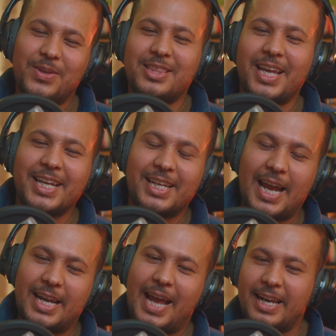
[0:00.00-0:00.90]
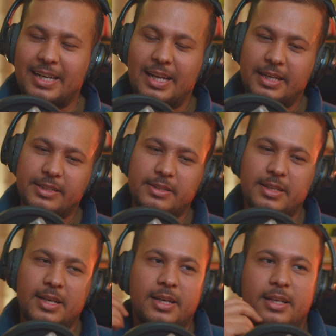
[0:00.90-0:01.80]
think and analyze
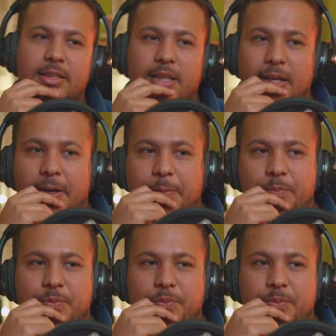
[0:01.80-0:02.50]
the